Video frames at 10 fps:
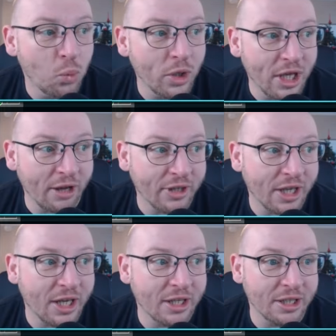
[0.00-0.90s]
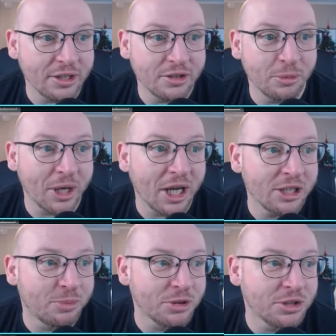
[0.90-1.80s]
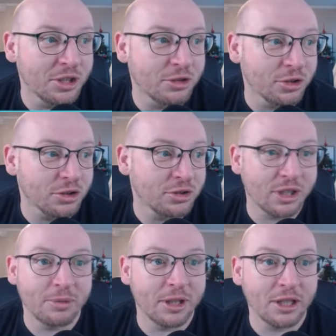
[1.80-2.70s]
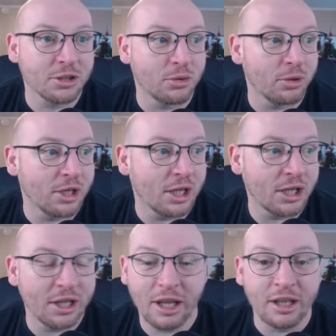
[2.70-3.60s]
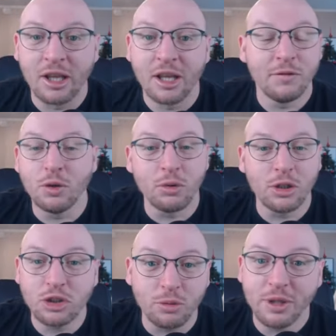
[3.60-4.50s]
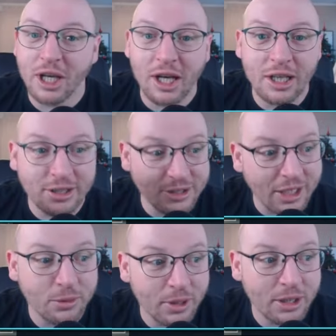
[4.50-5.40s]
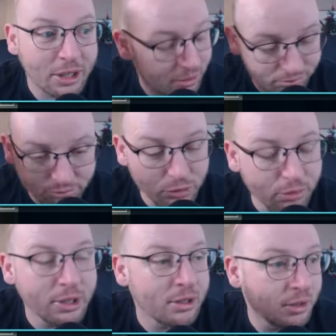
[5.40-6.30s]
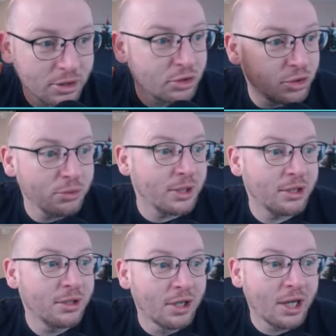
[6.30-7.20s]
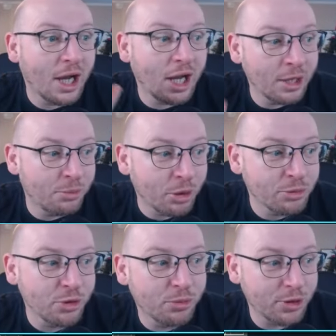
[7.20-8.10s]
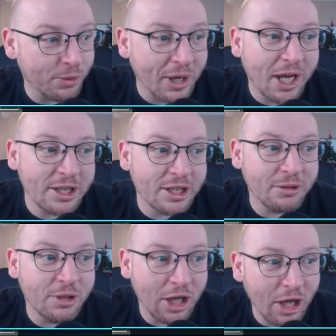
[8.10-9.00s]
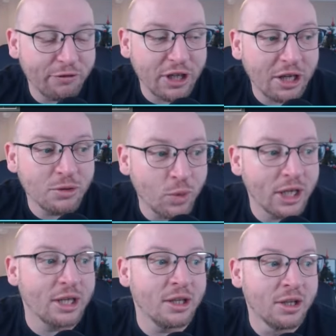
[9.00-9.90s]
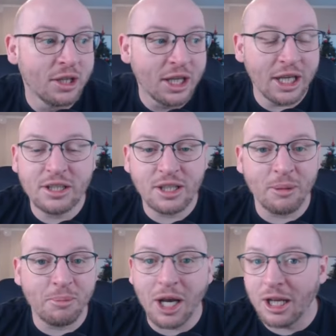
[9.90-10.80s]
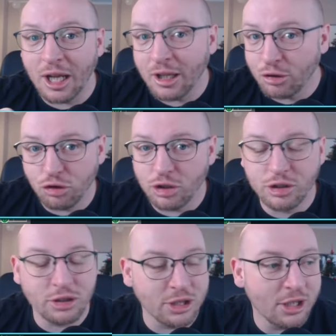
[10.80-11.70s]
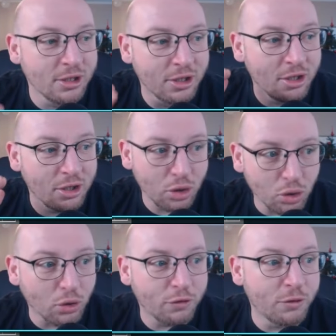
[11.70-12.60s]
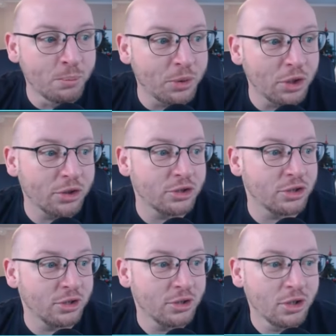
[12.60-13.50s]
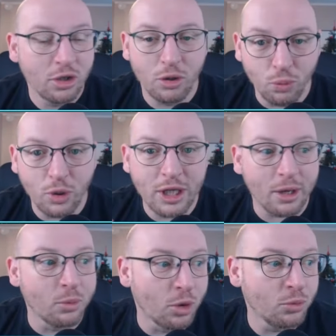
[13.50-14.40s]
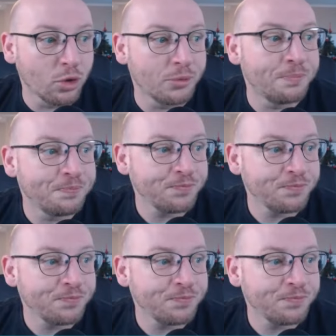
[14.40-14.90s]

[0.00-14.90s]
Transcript: We have a highlight. Apaya puts it across. I mean, that's a quick highlight. Hey, if you want to show me highlights that quickly, do it. Do it. Highlight pops up with Apaya down the left-hand wing. Hits that byline, crosses it. Goal from Bergesen, and we are 1-1.